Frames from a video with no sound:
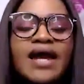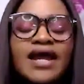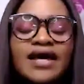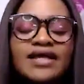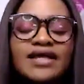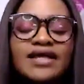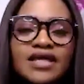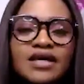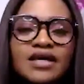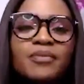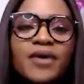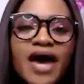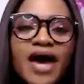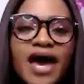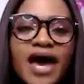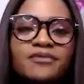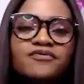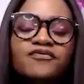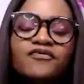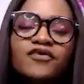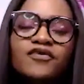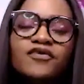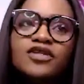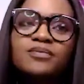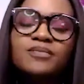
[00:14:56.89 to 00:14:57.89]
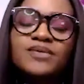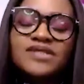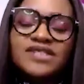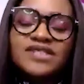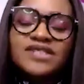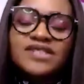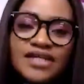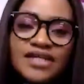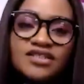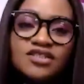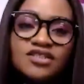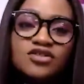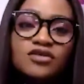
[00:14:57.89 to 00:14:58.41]
And I think perhaps for the
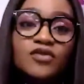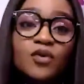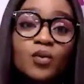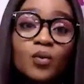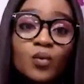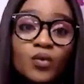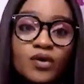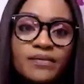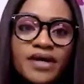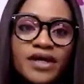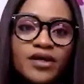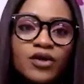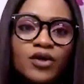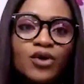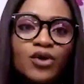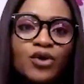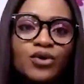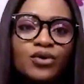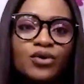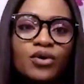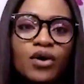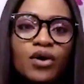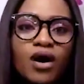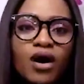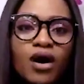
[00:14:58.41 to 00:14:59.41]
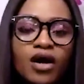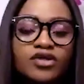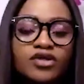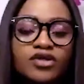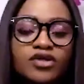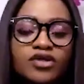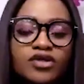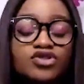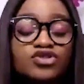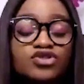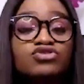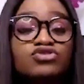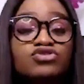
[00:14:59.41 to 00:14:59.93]
percentage of the women who are
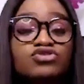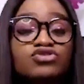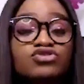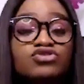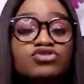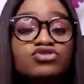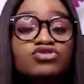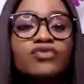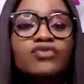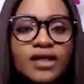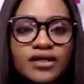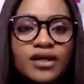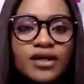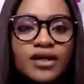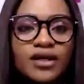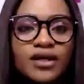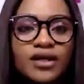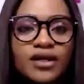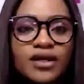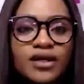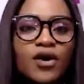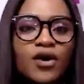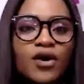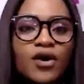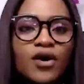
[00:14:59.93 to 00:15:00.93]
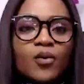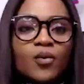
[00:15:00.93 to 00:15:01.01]
struggling